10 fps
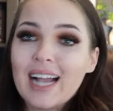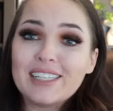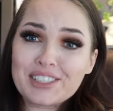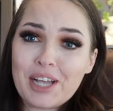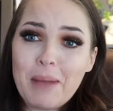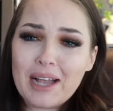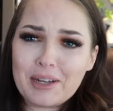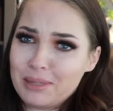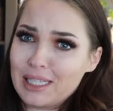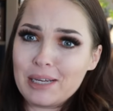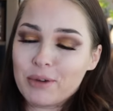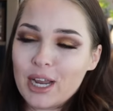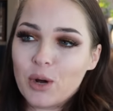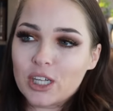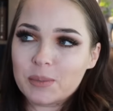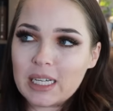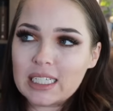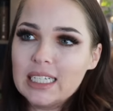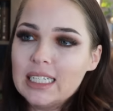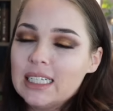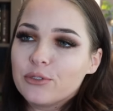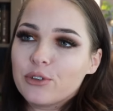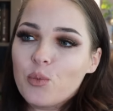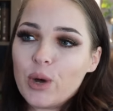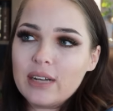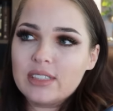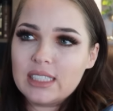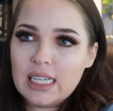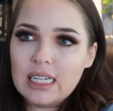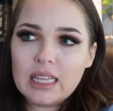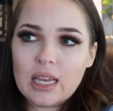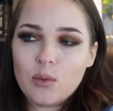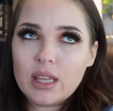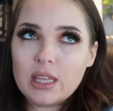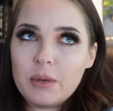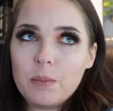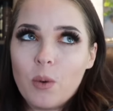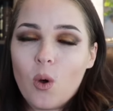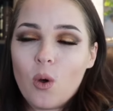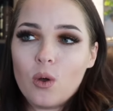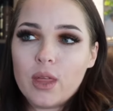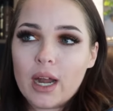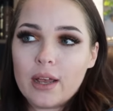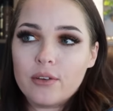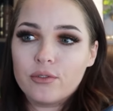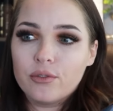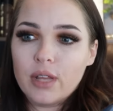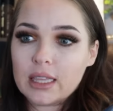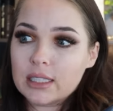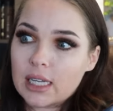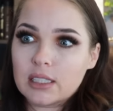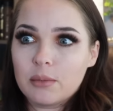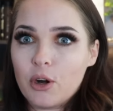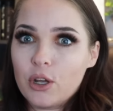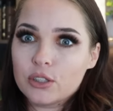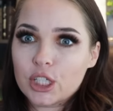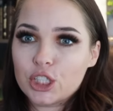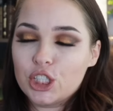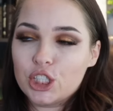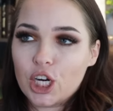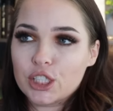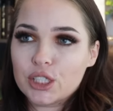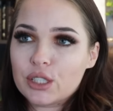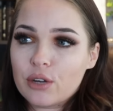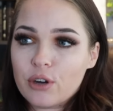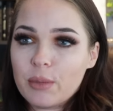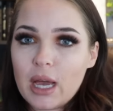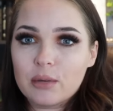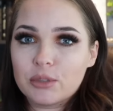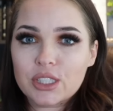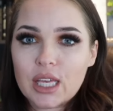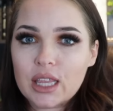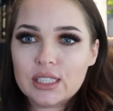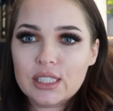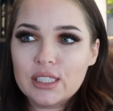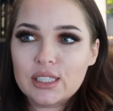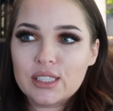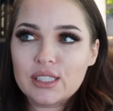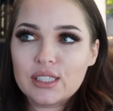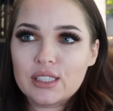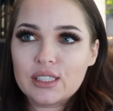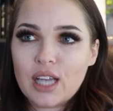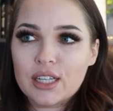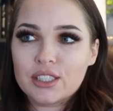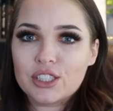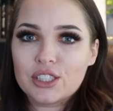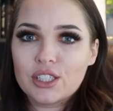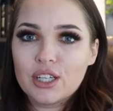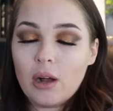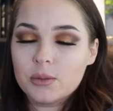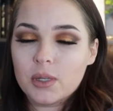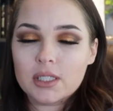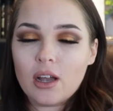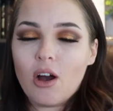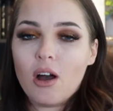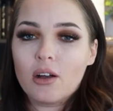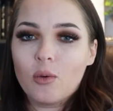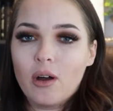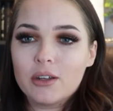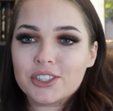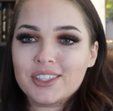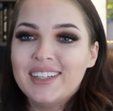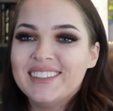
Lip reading: I just come back completely brainwashed. But from what I've seen and like what the people that I've, like the testimonials that she shares and stuff from that, I'm just like, this is such, I was about to say hogwash.